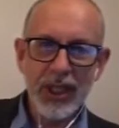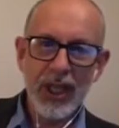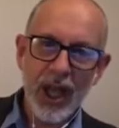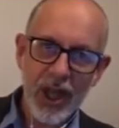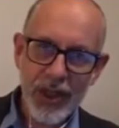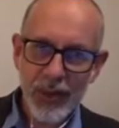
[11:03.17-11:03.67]

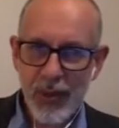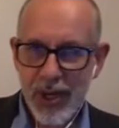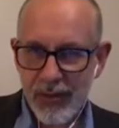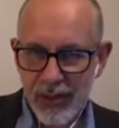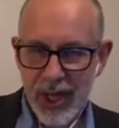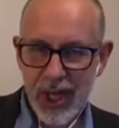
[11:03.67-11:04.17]
I think one of
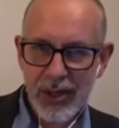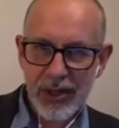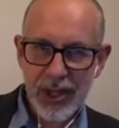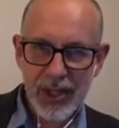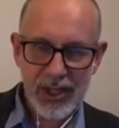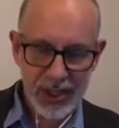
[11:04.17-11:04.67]
the other
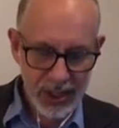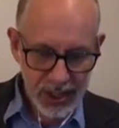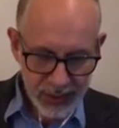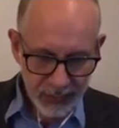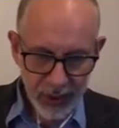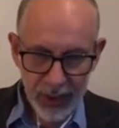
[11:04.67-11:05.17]
things that it's
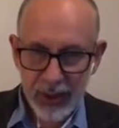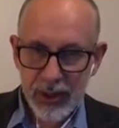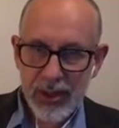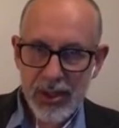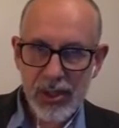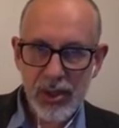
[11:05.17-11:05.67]
very good
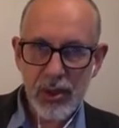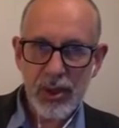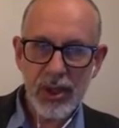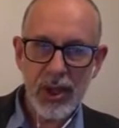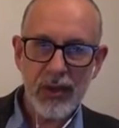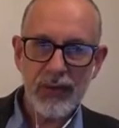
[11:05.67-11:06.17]
to do, you
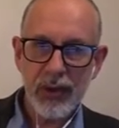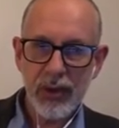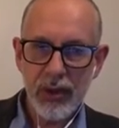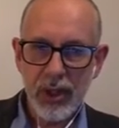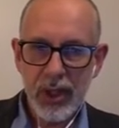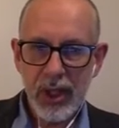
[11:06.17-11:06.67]
know,
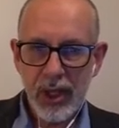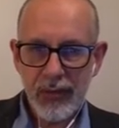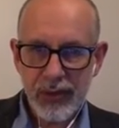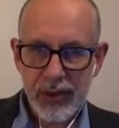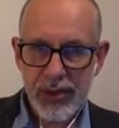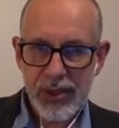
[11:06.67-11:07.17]
if
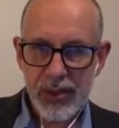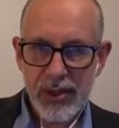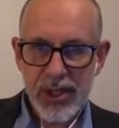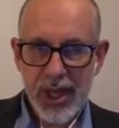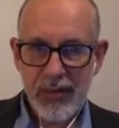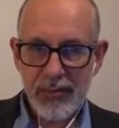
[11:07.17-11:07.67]
your students
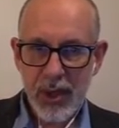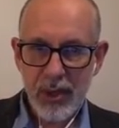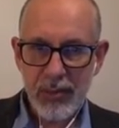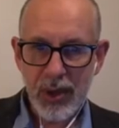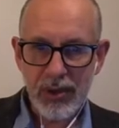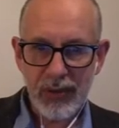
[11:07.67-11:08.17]
have
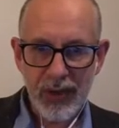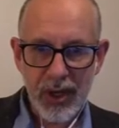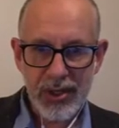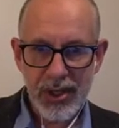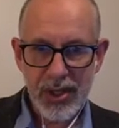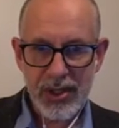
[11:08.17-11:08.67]
mobile
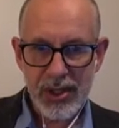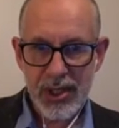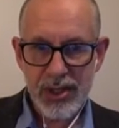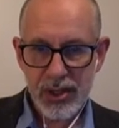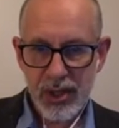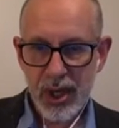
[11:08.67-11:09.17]
devices, is
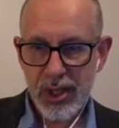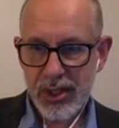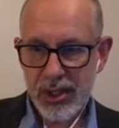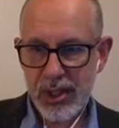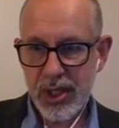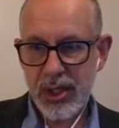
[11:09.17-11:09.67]
try to
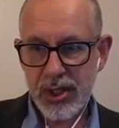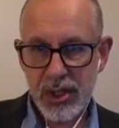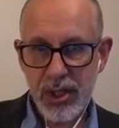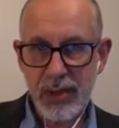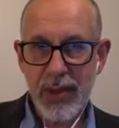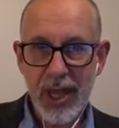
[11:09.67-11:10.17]
teach
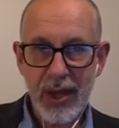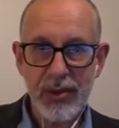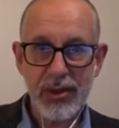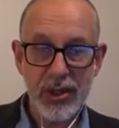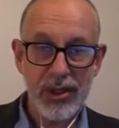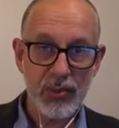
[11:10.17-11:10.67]
them how
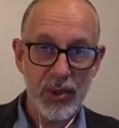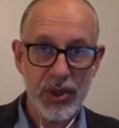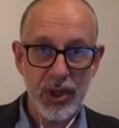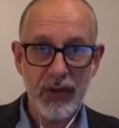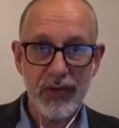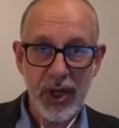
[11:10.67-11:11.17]
to switch
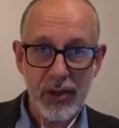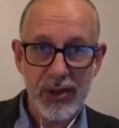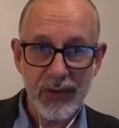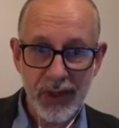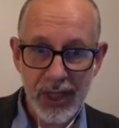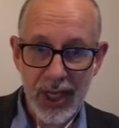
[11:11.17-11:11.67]
off
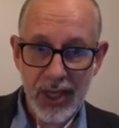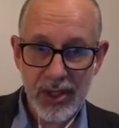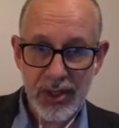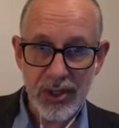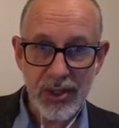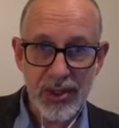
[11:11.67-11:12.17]

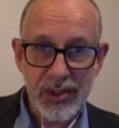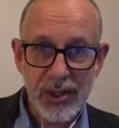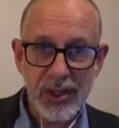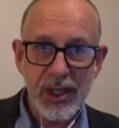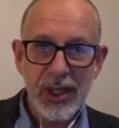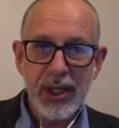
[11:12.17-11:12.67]
notifications.
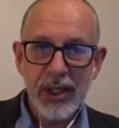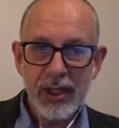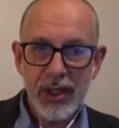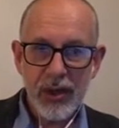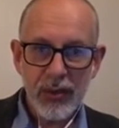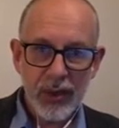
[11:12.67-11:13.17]
You
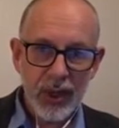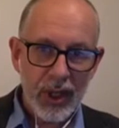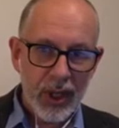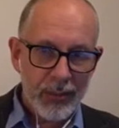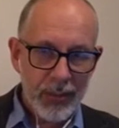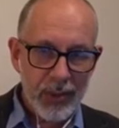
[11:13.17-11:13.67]
know,
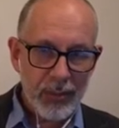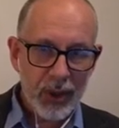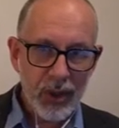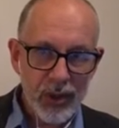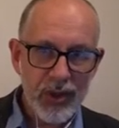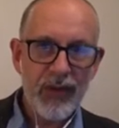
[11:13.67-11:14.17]
people
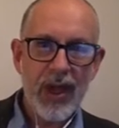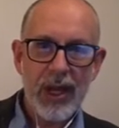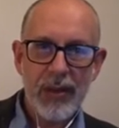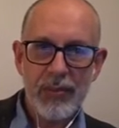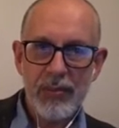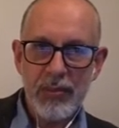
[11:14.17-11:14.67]
who
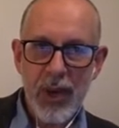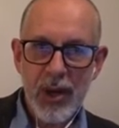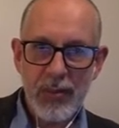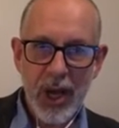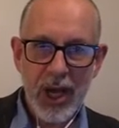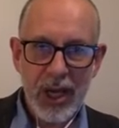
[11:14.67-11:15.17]
develop
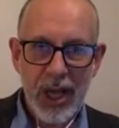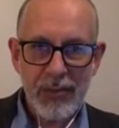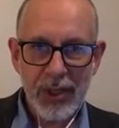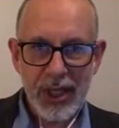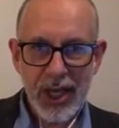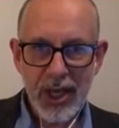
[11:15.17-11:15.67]
mobile
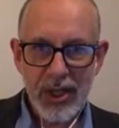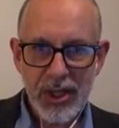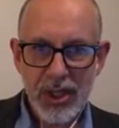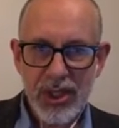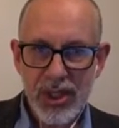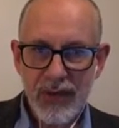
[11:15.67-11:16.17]

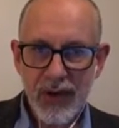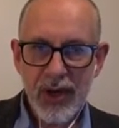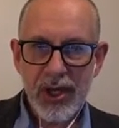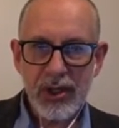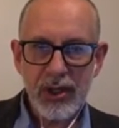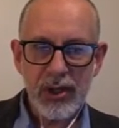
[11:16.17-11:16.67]
applications are very
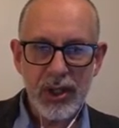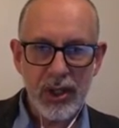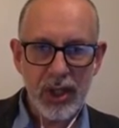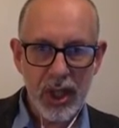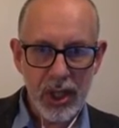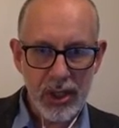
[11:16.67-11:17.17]
good at
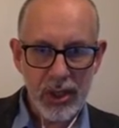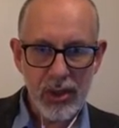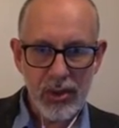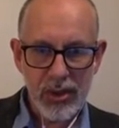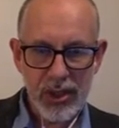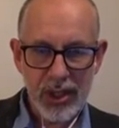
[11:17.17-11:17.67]

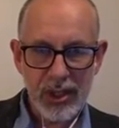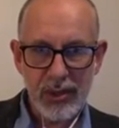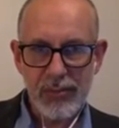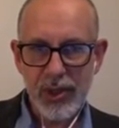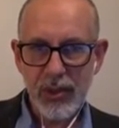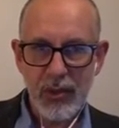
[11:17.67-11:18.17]
using them to